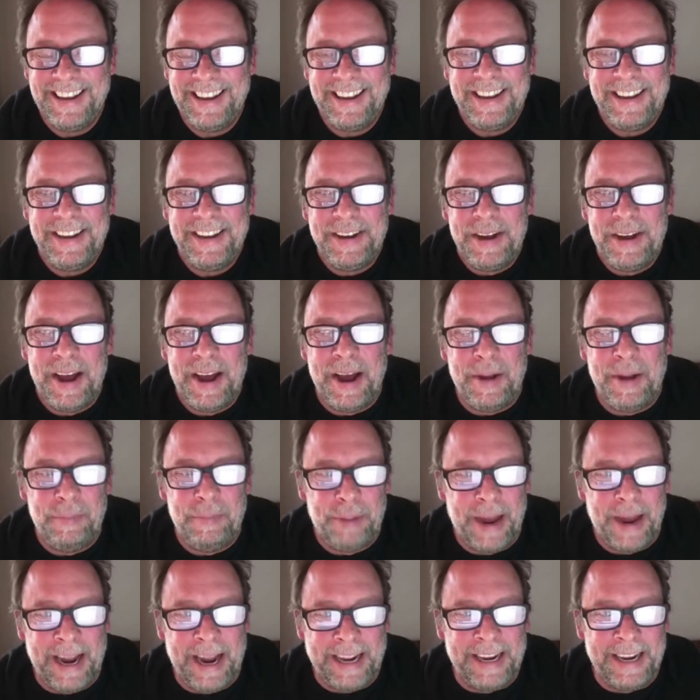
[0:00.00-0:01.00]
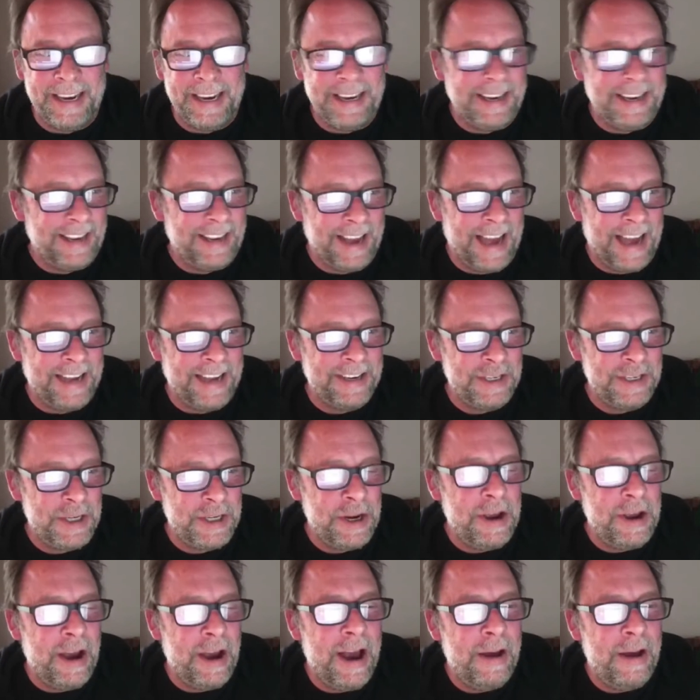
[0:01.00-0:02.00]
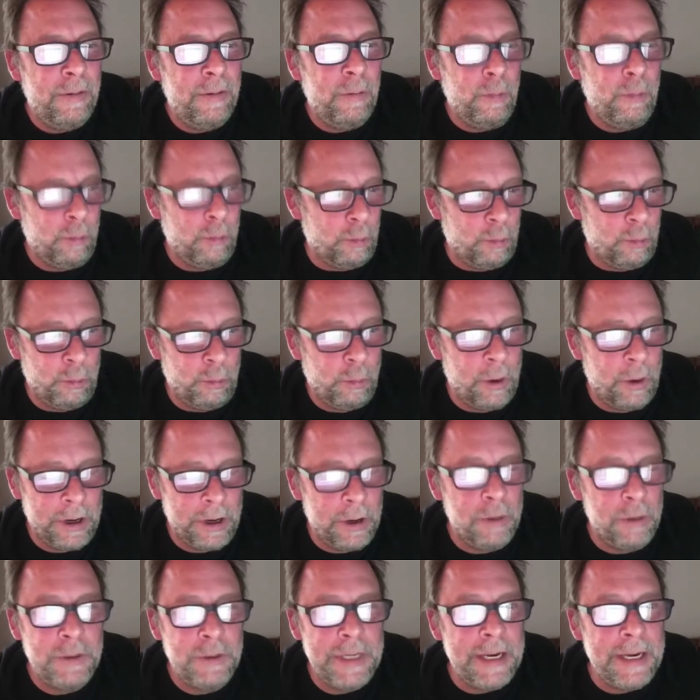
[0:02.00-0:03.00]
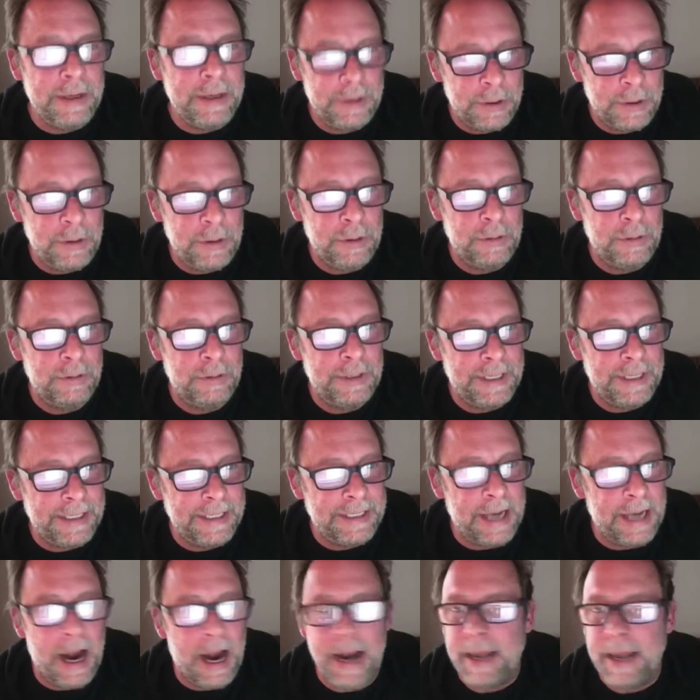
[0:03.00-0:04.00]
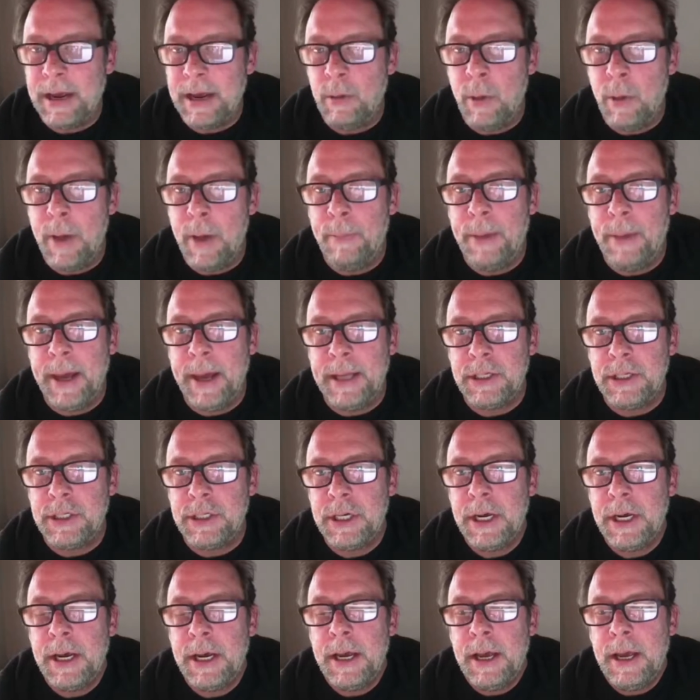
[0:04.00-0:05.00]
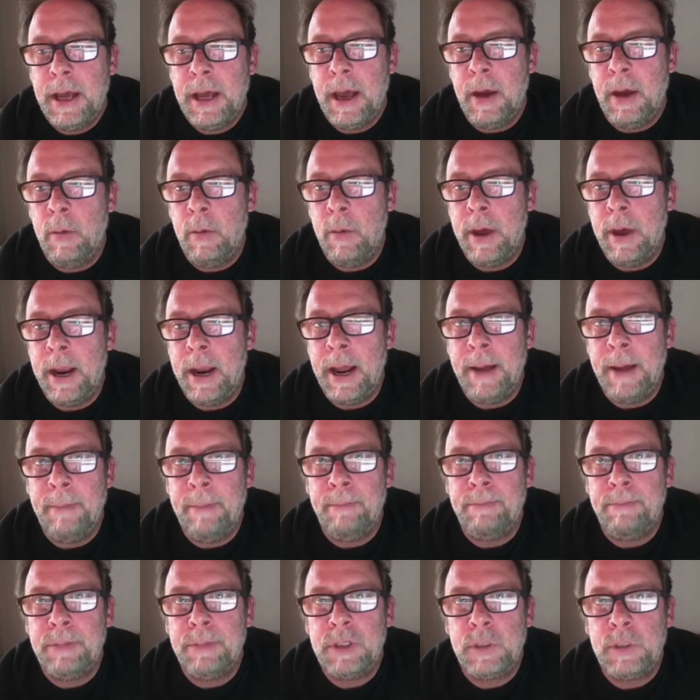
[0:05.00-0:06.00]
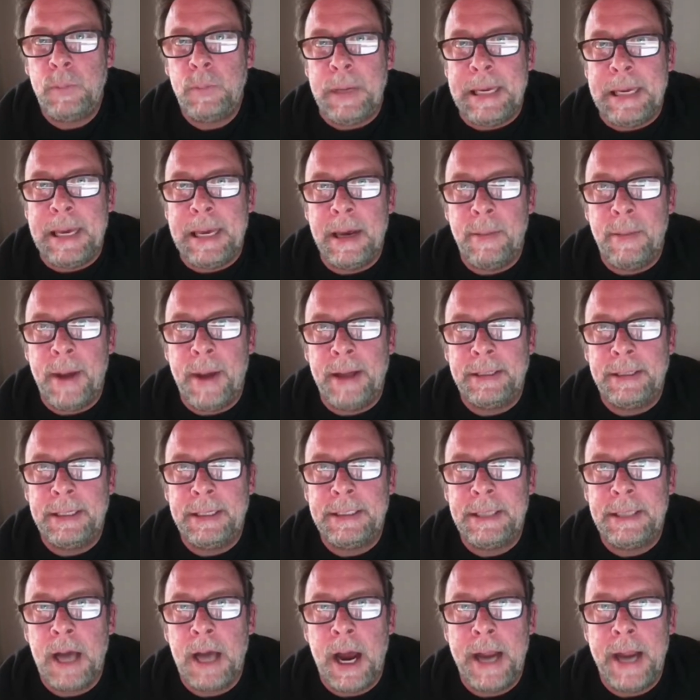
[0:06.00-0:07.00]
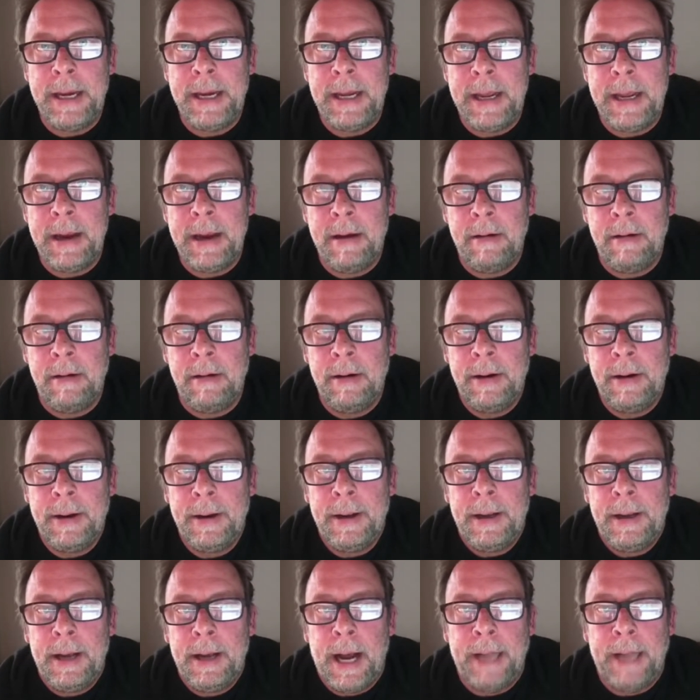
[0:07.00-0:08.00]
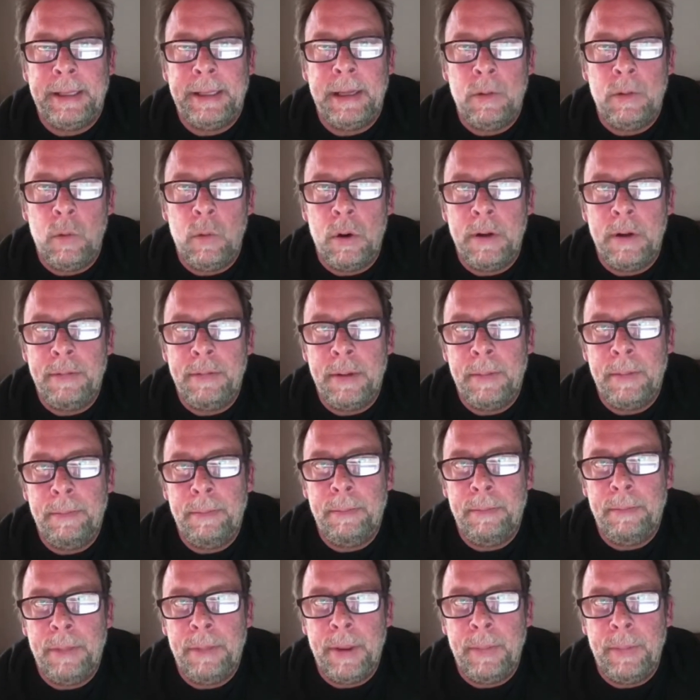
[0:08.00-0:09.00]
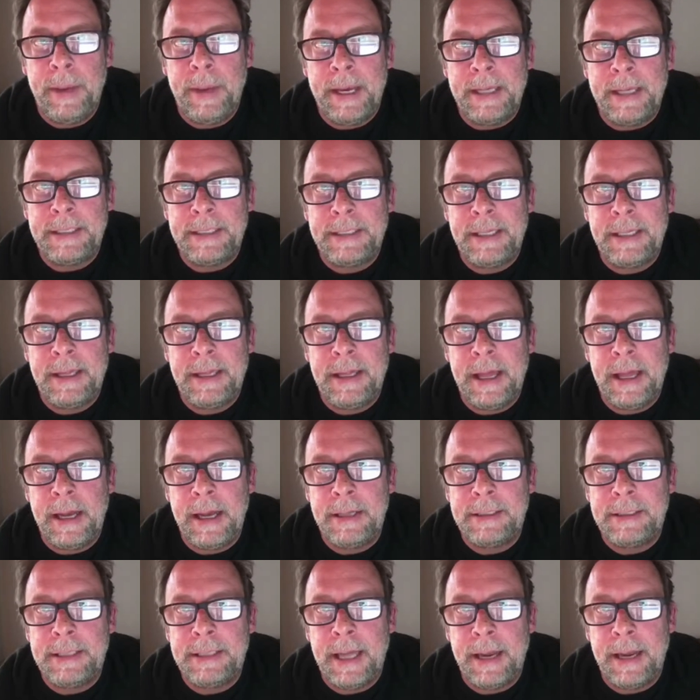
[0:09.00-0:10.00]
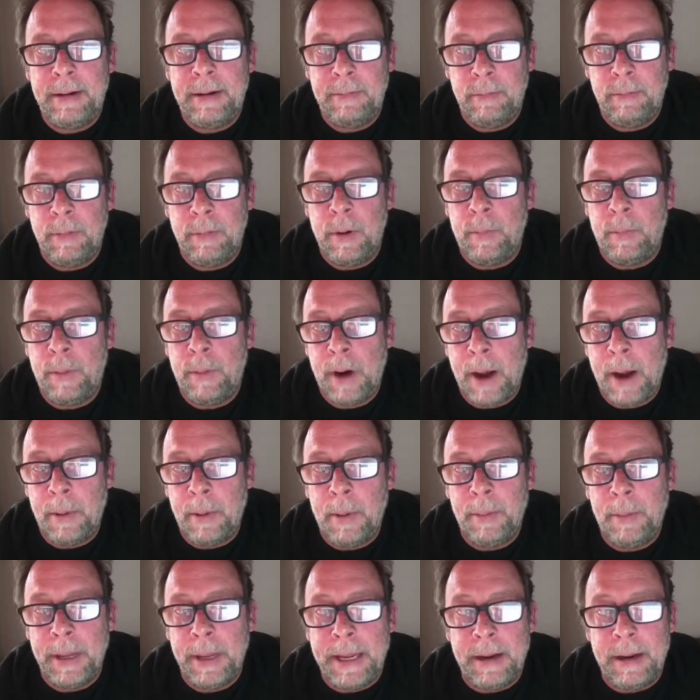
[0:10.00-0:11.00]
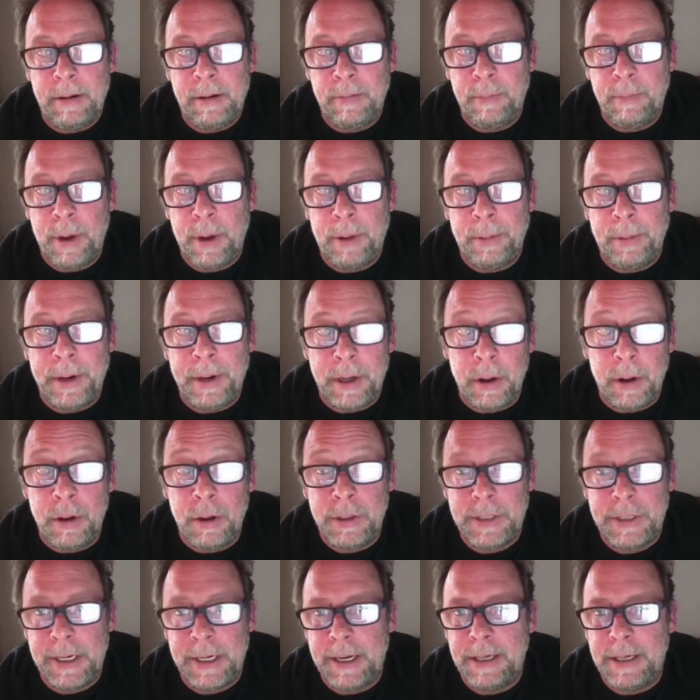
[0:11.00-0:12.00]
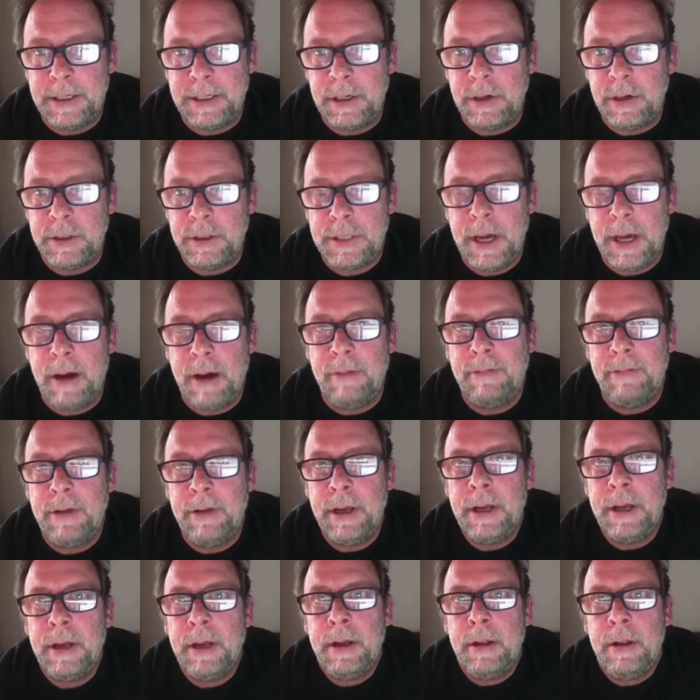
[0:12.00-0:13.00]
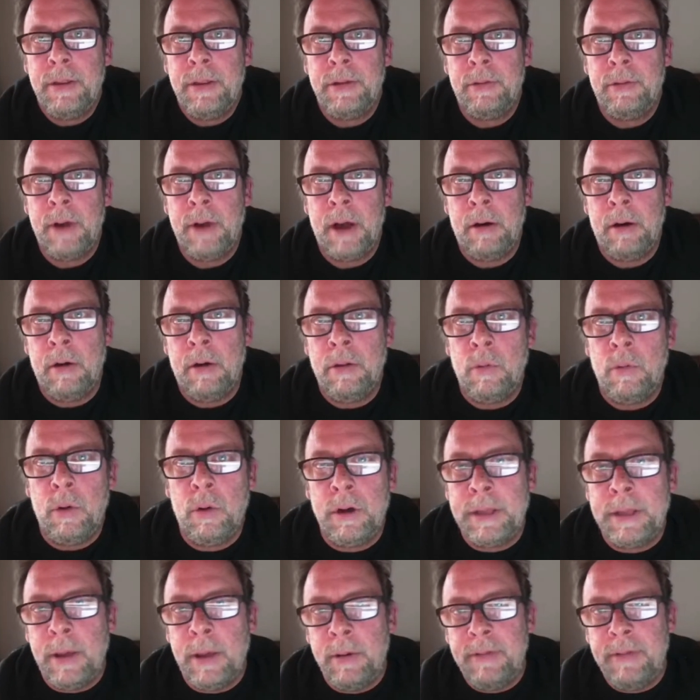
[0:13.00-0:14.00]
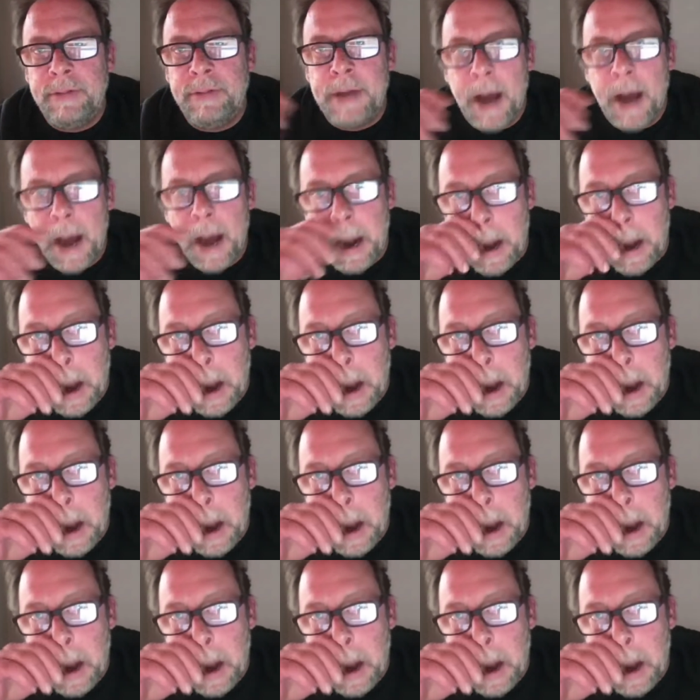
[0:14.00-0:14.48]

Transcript: Uh, but I can I can show you what goes into designing a web page. And when I'm speaking about design here, I think one of the, the biggest things that we're probably you're probably noticing yourself throughout all the work that we've done